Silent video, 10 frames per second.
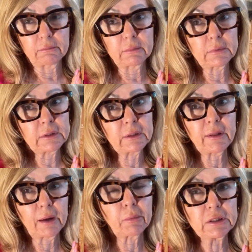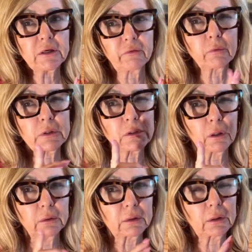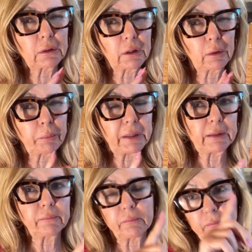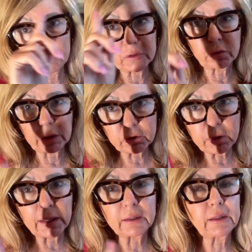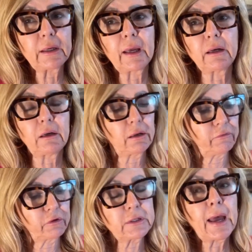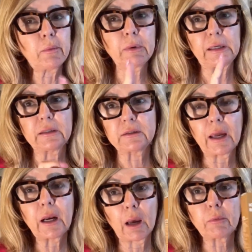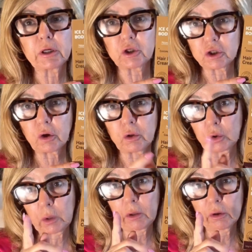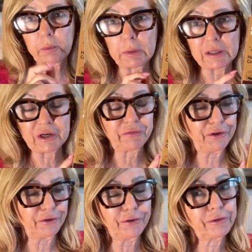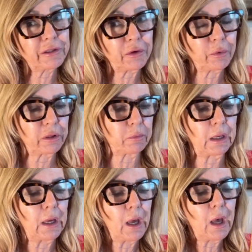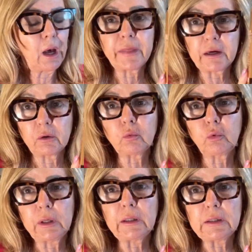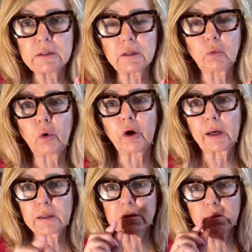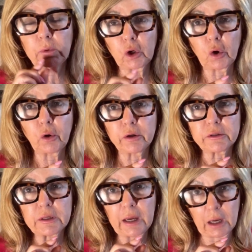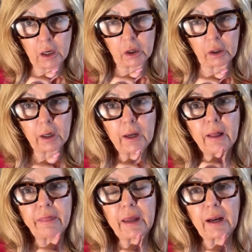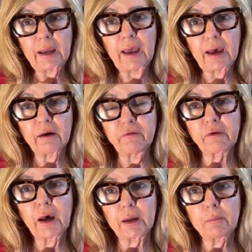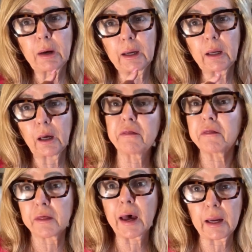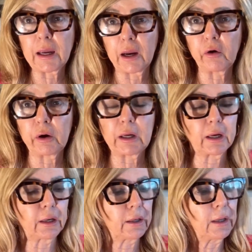see that much of a result, a little bit. So I tried it again for 10 minutes, and I'm going to show you here in a minute, if you'll stick with me, that it really did work on some coarse hair that I have on my thigh area.